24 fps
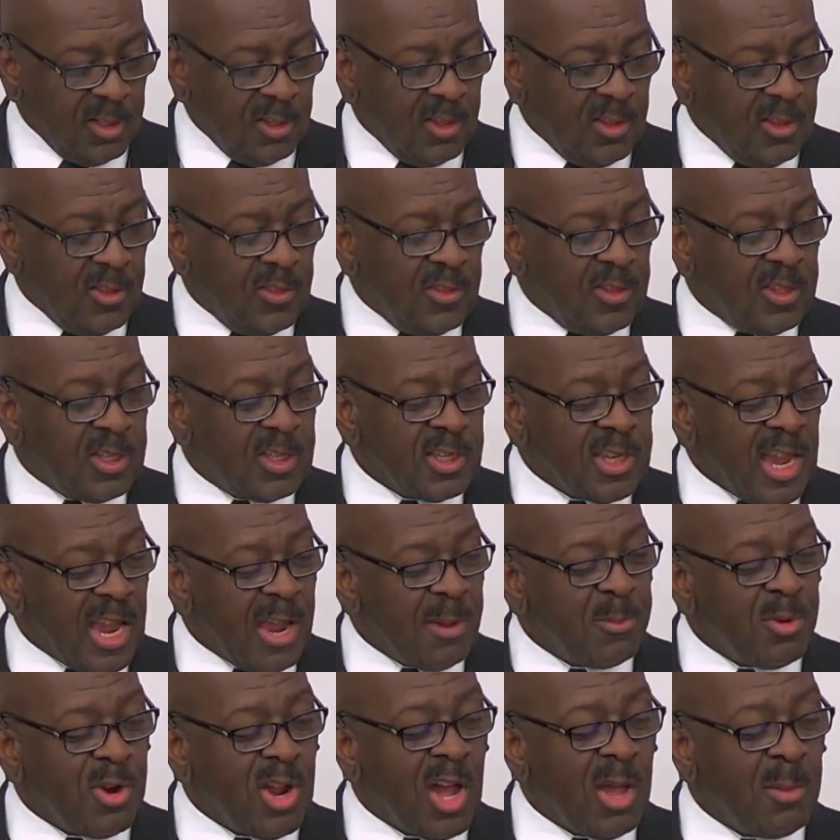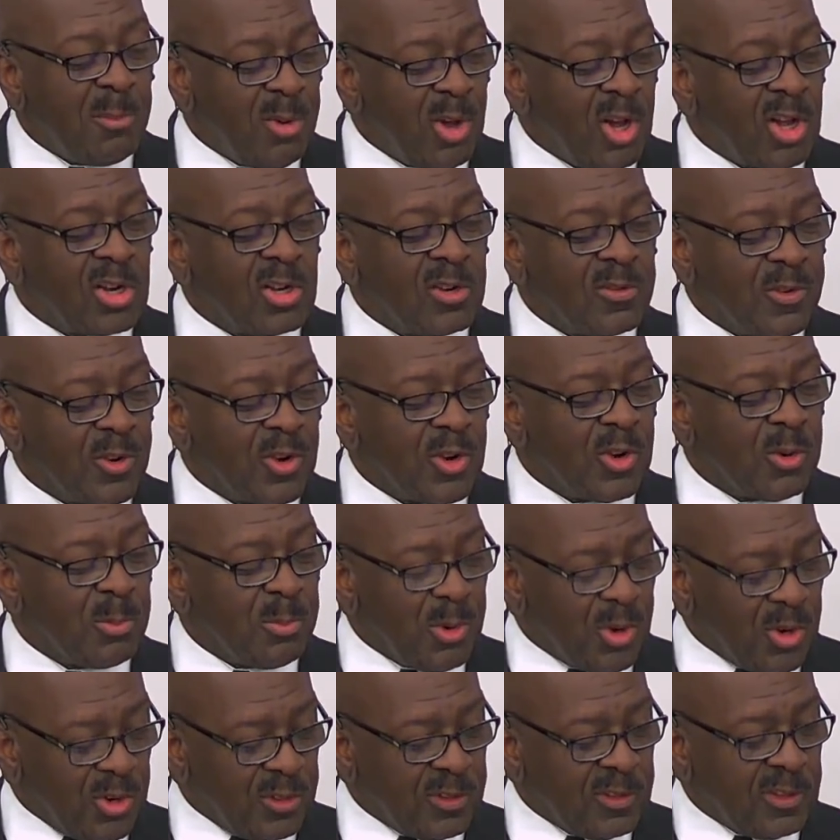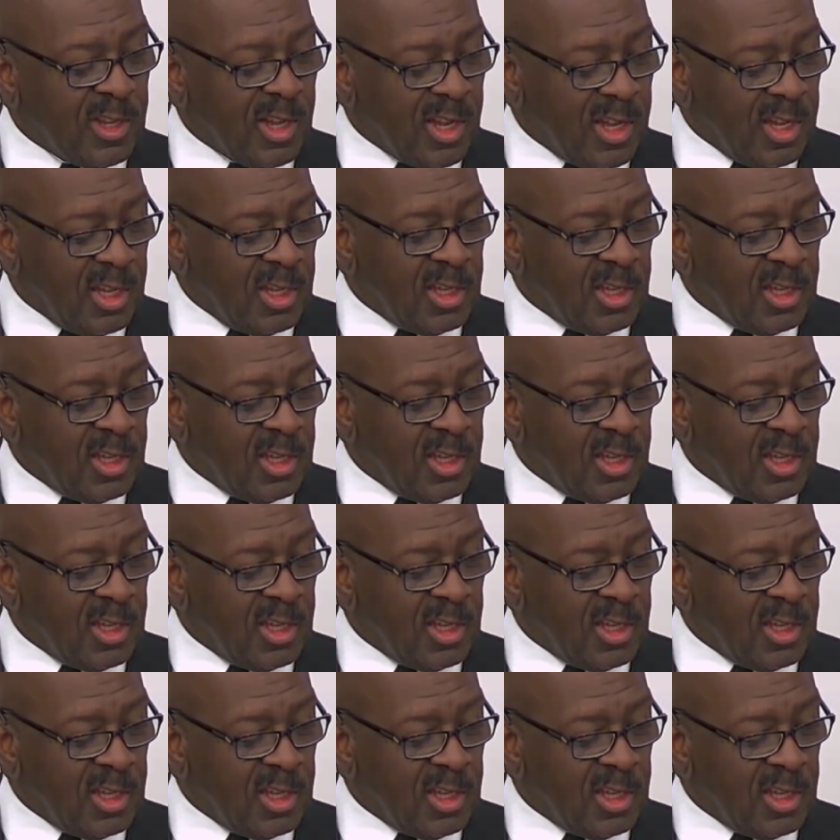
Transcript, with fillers: the camera I bought her for her birthday,